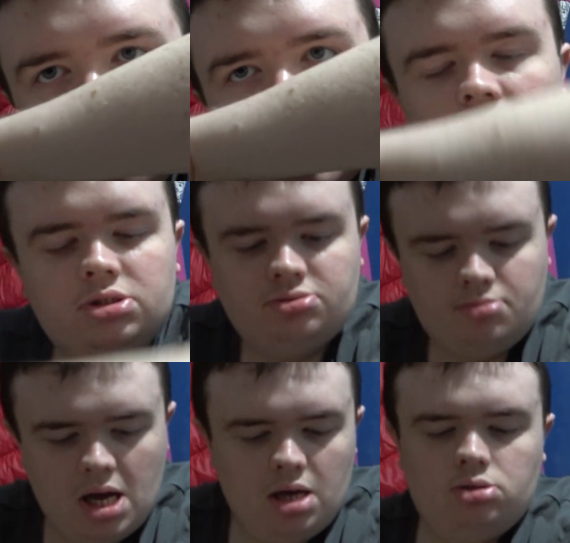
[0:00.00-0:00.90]
it
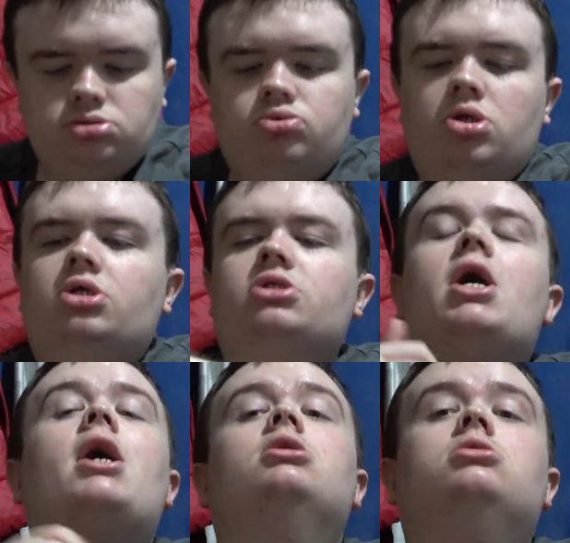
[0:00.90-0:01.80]
smells really
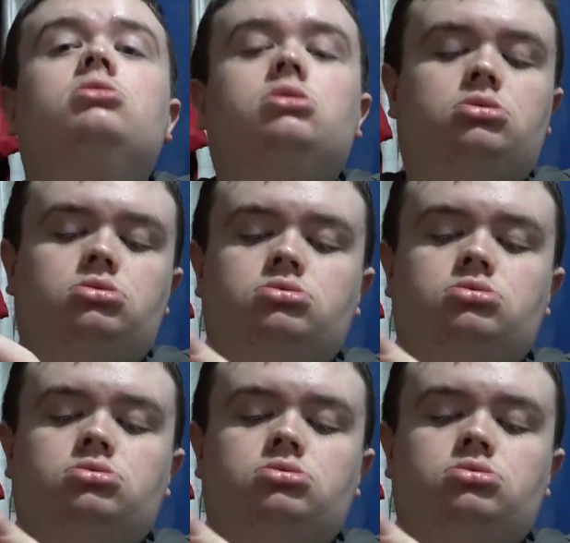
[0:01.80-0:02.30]
nice,